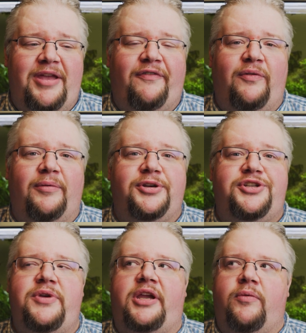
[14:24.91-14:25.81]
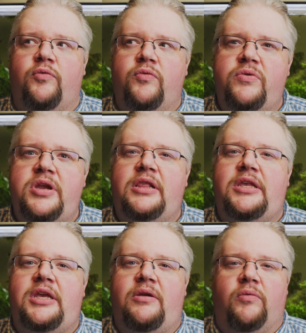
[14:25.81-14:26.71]
if we were doing a
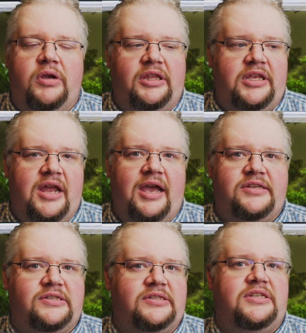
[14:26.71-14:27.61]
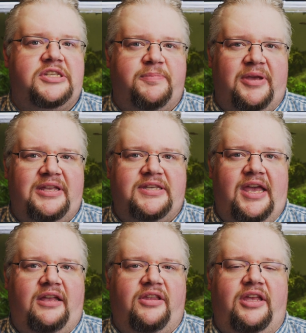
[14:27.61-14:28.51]
really, really nice display
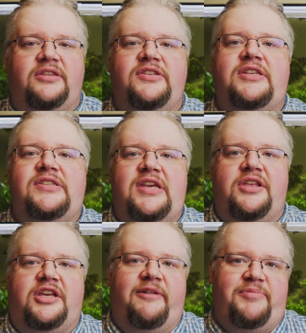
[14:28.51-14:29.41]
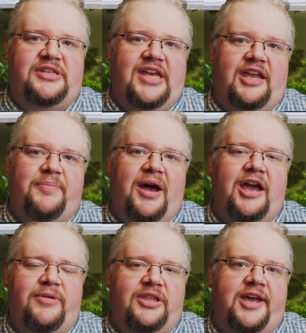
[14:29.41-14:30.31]
tank, let's say the Guppy tank
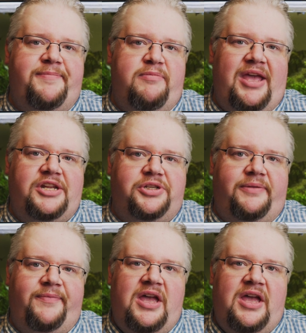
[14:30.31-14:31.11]
behind me, the Guppy Mansion,